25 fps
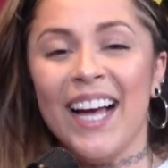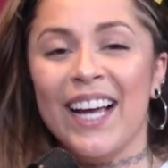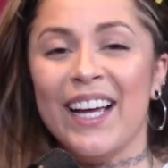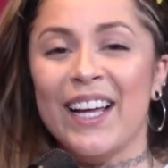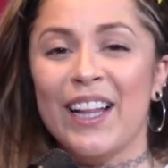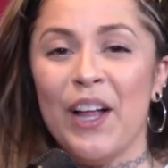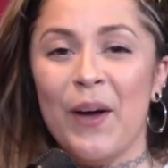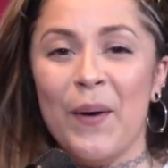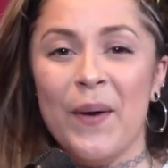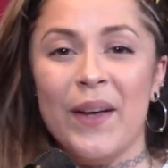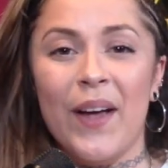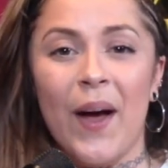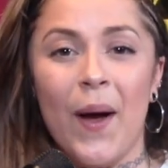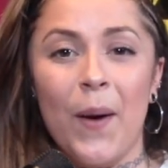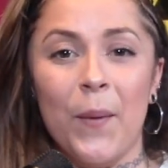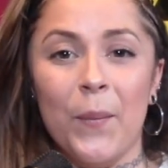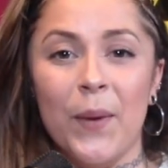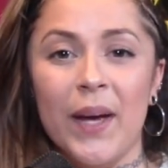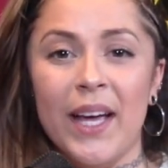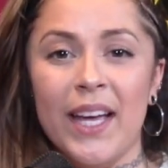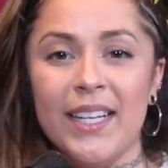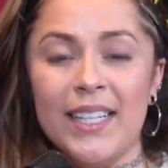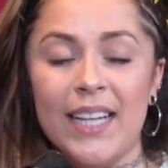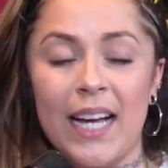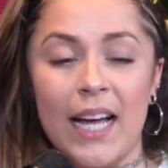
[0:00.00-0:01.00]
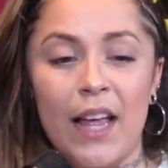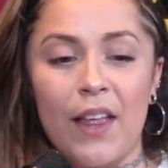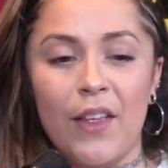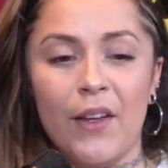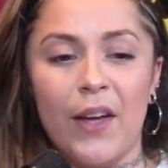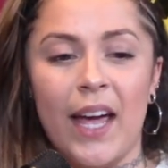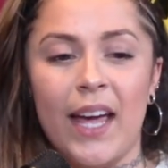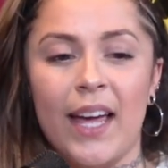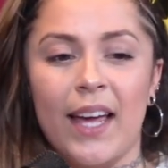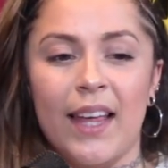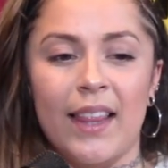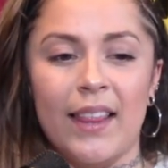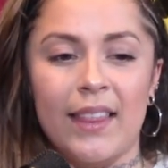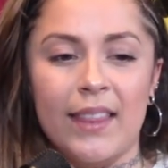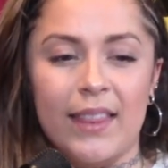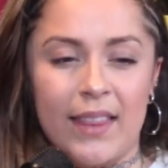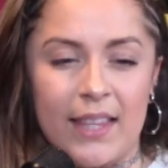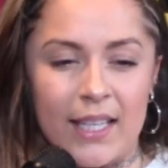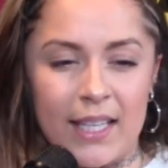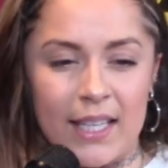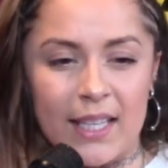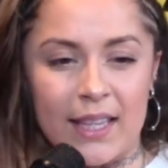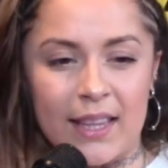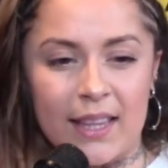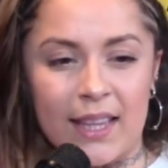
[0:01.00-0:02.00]
Khloe got wind. Okay,
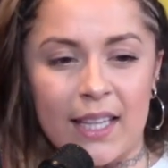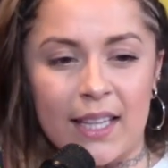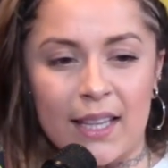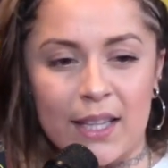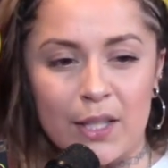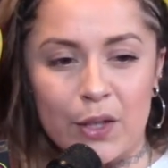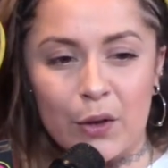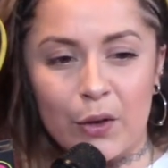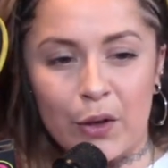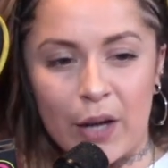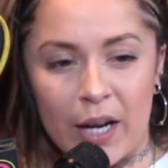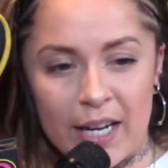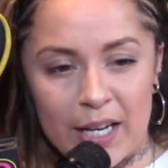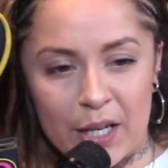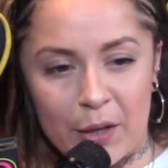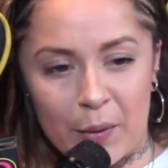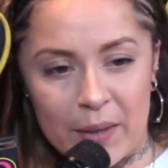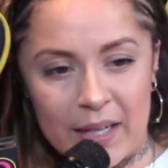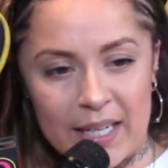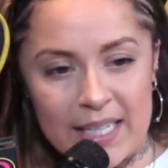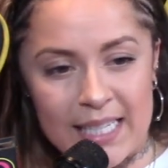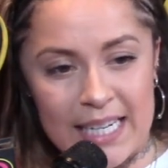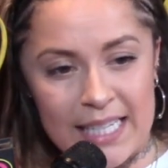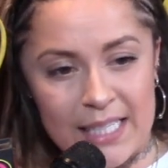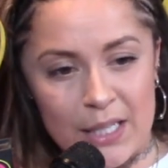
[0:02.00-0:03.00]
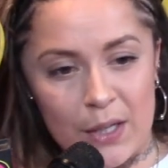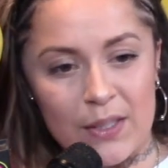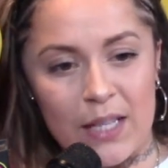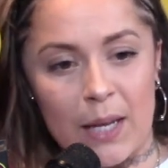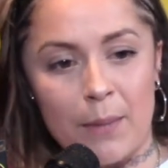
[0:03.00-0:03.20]
the little itty gritty details,